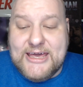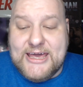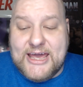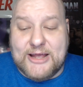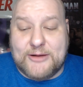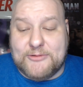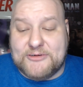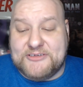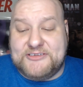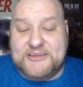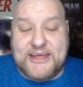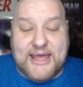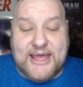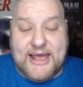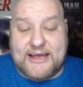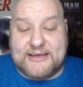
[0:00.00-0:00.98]
and
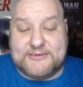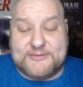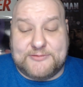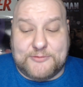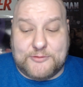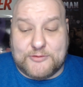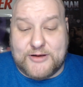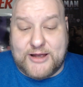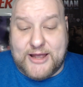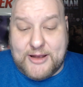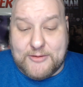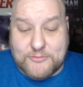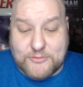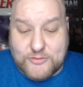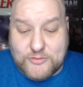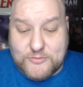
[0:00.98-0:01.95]
Christy asks for a
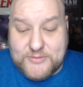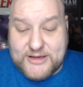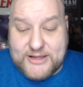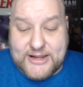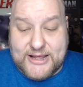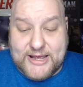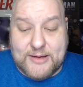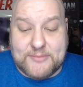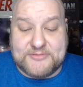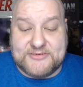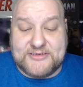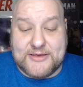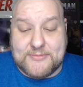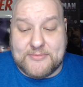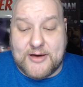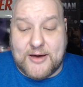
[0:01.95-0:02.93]
room and helps
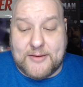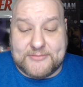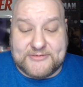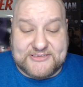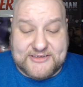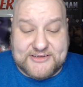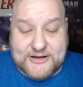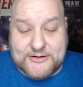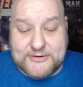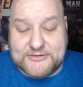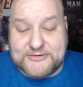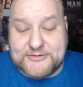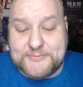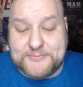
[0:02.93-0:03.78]
them upstairs.